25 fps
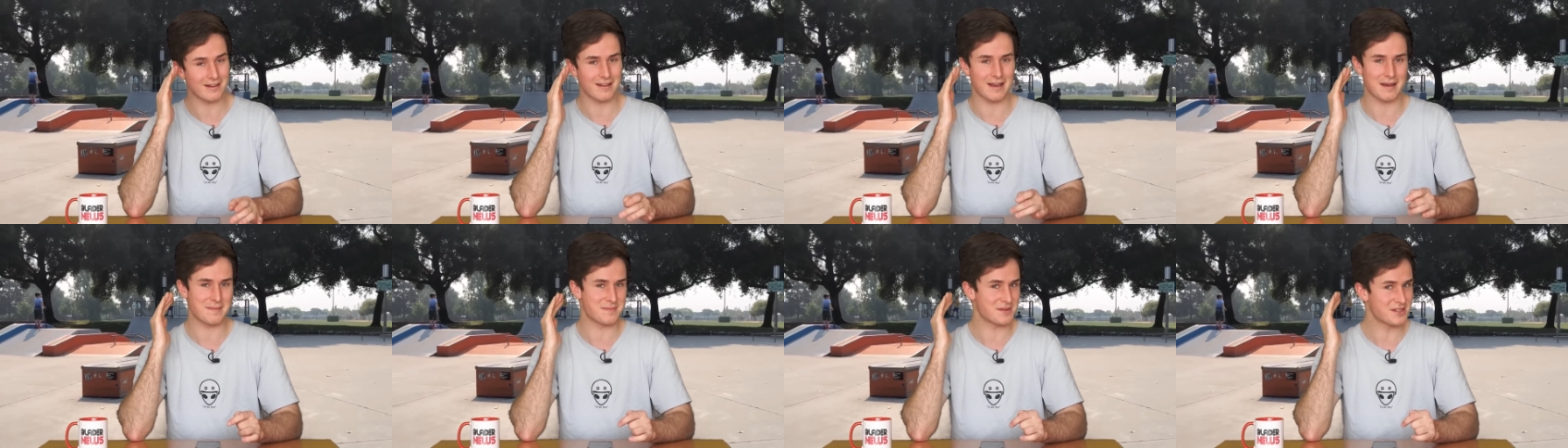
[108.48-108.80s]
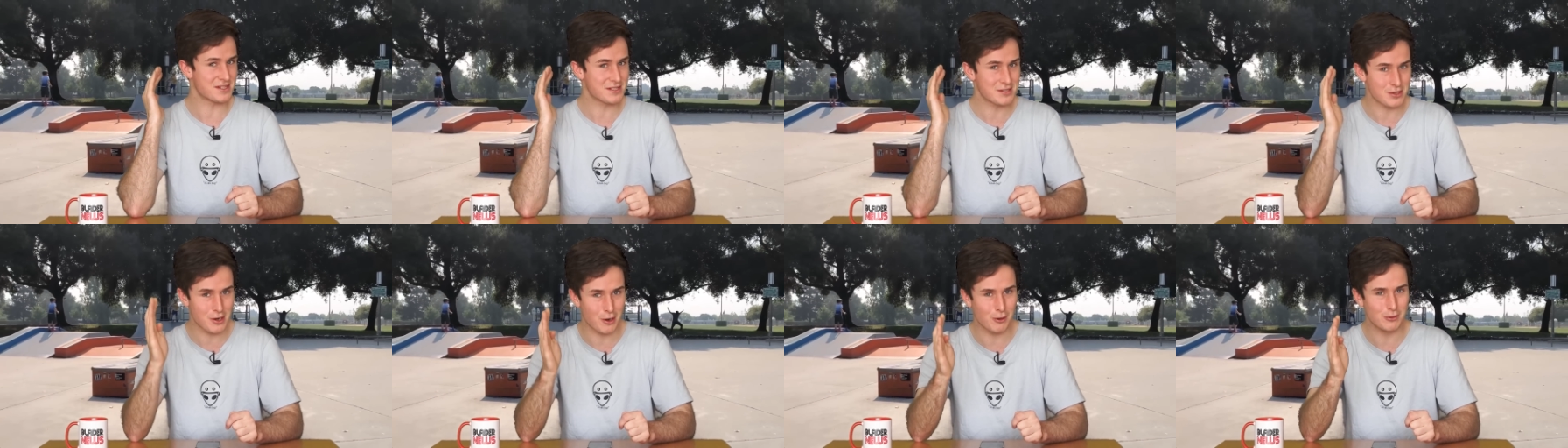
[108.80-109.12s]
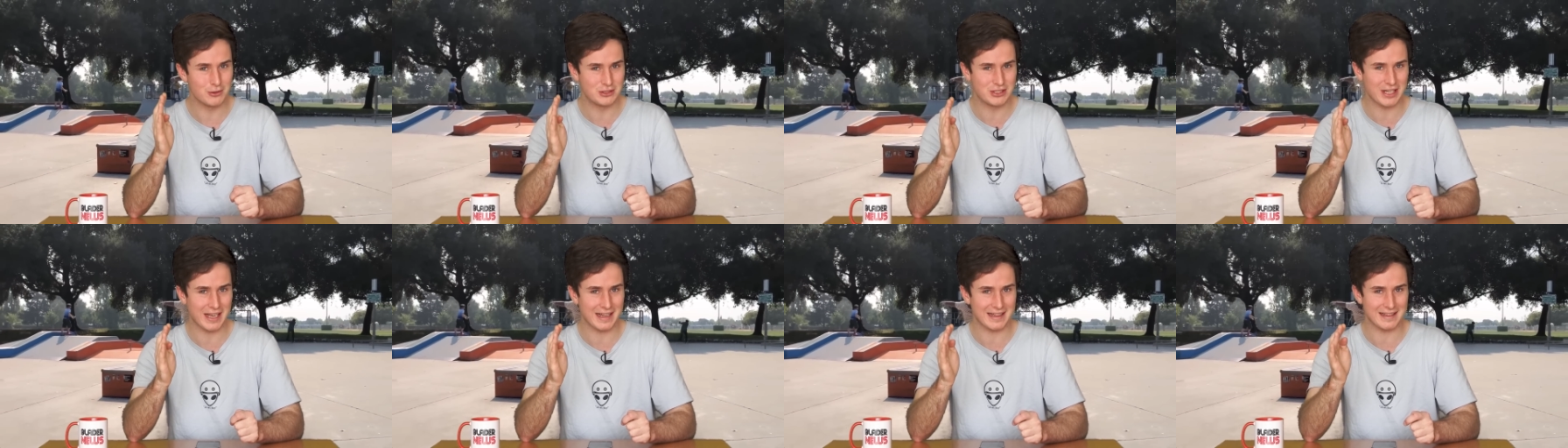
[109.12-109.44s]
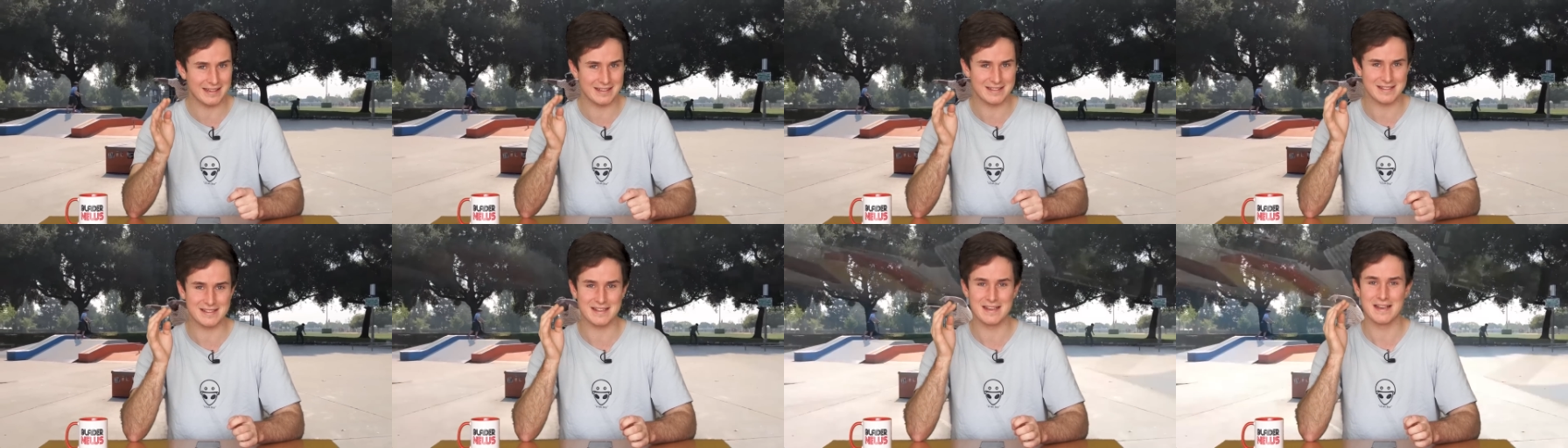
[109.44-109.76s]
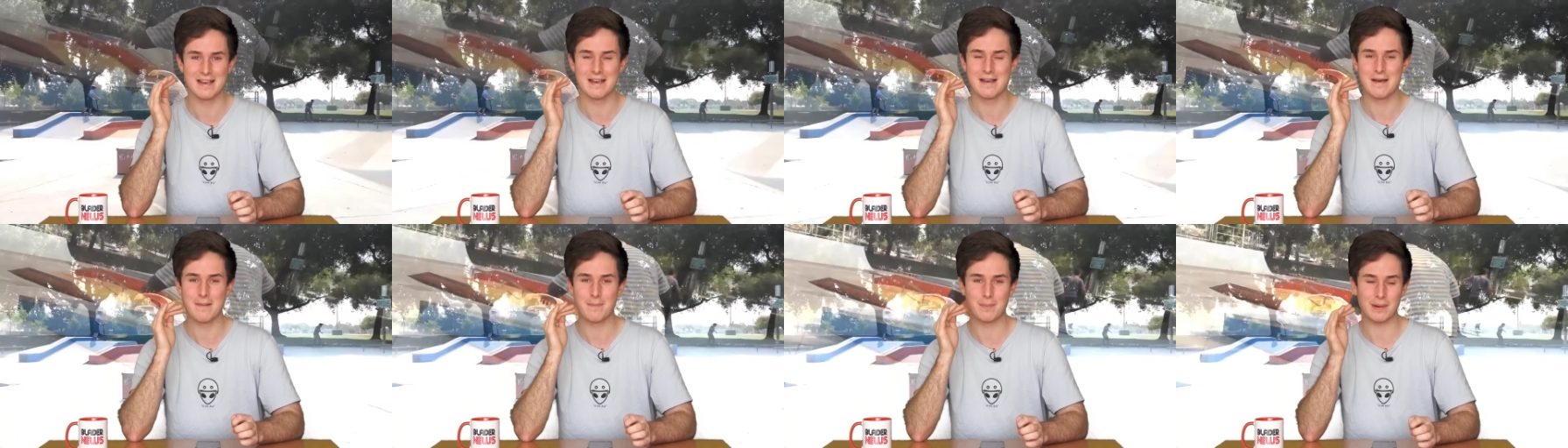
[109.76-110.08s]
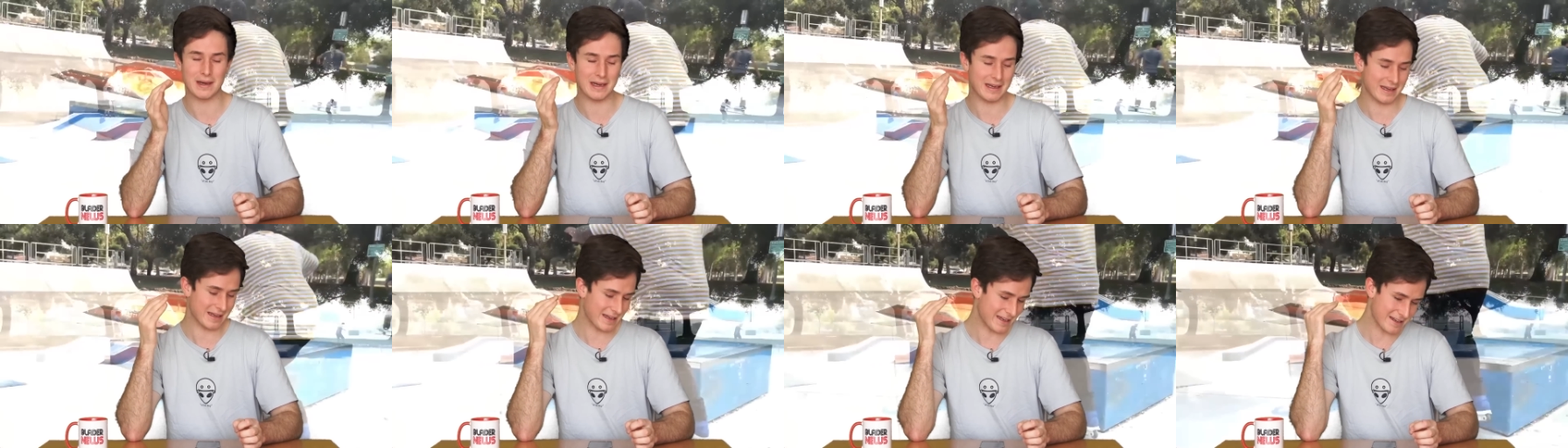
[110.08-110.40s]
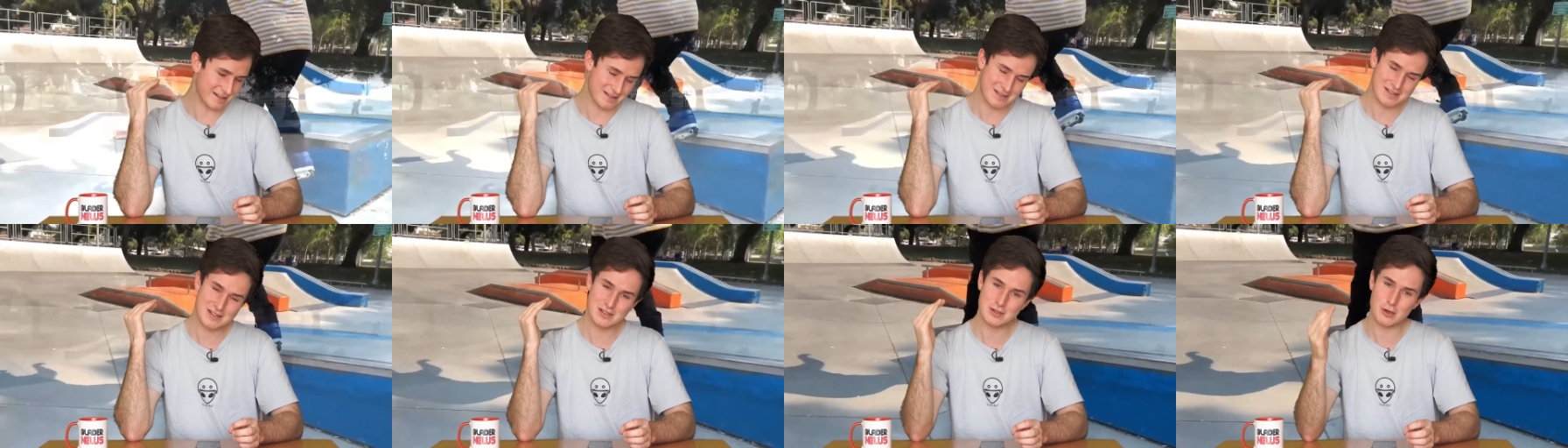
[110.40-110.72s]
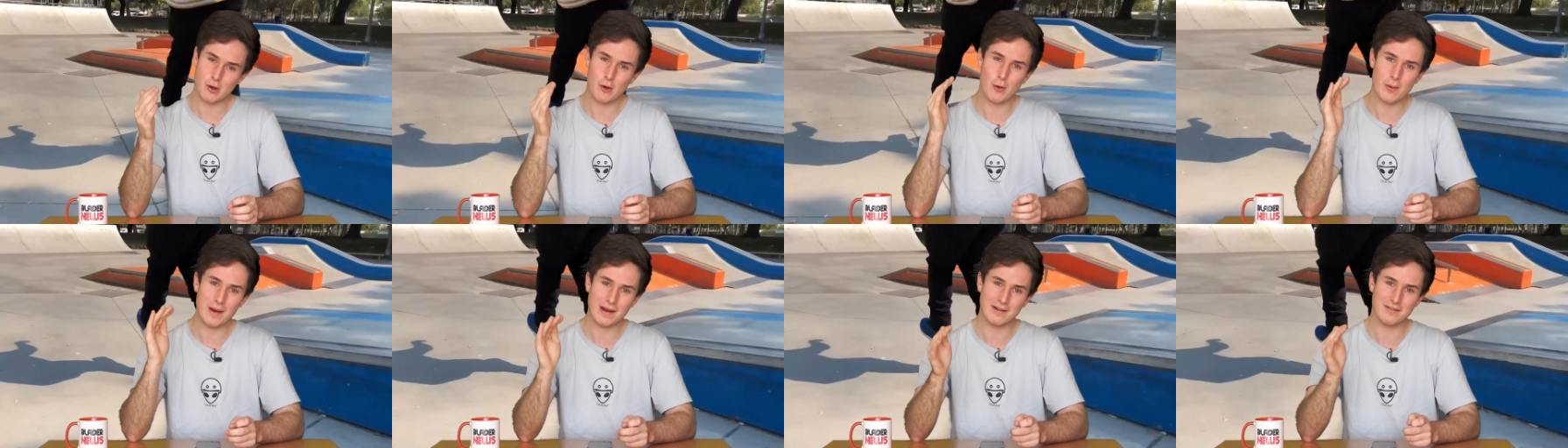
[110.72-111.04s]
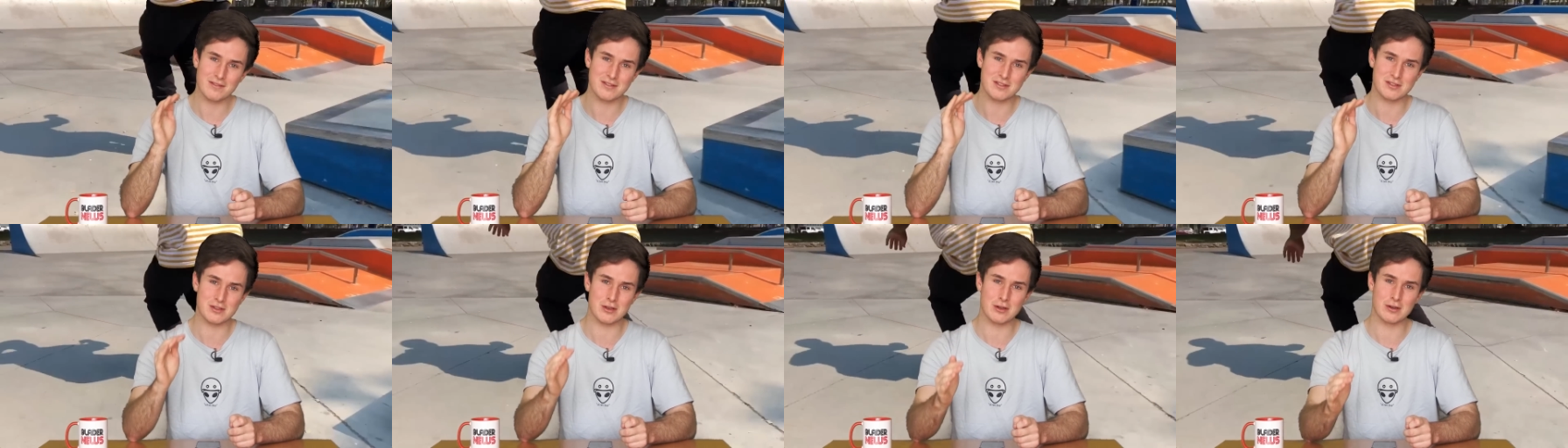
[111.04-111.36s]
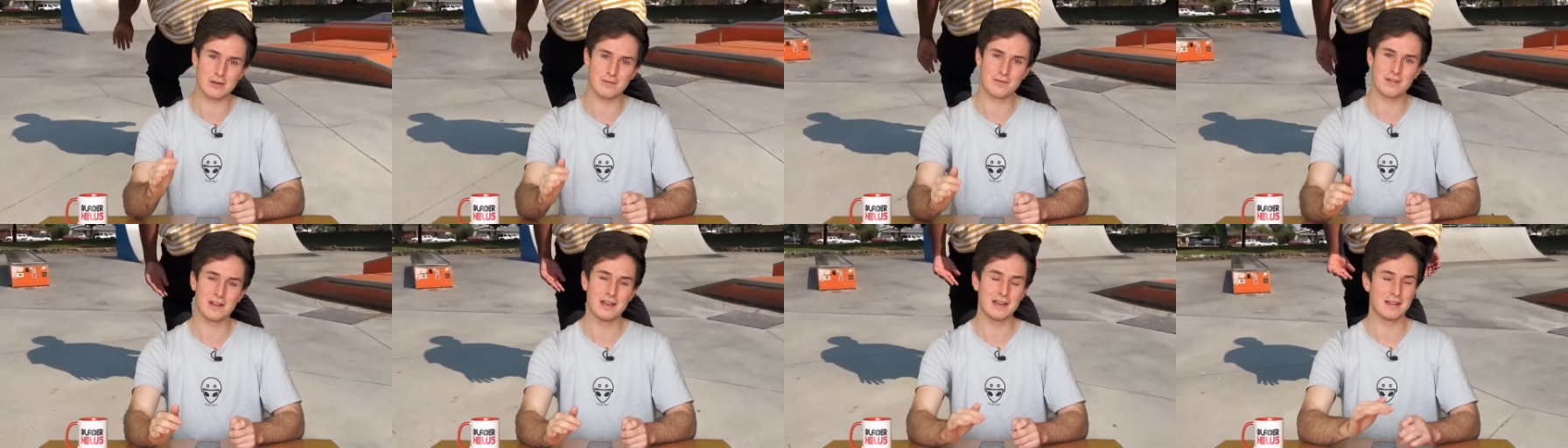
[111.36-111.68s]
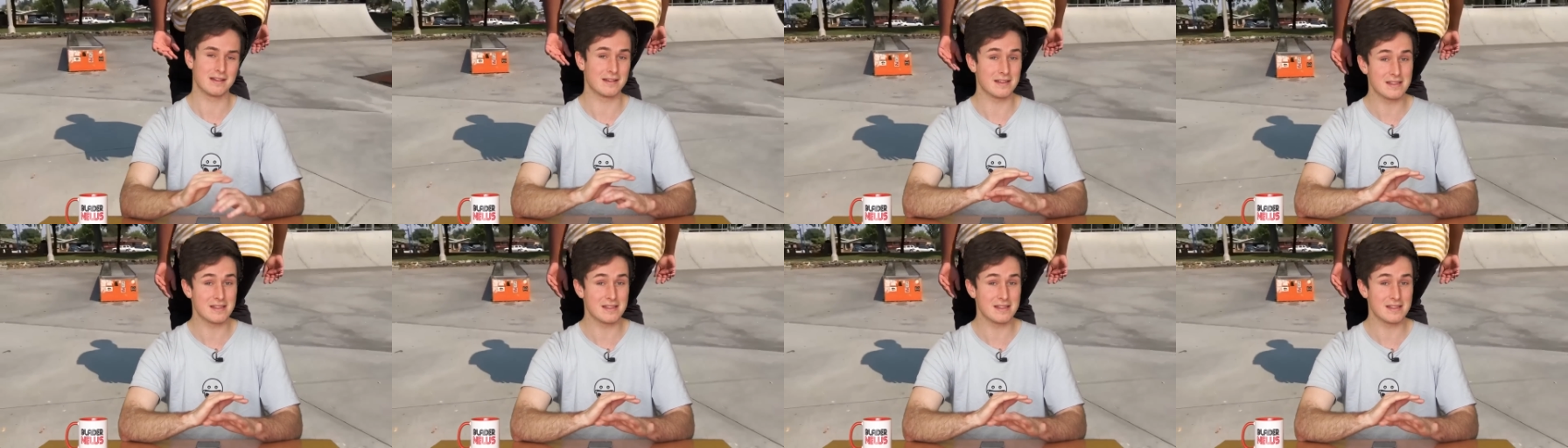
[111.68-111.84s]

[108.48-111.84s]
and I'm so jealous. But it is so well deserved.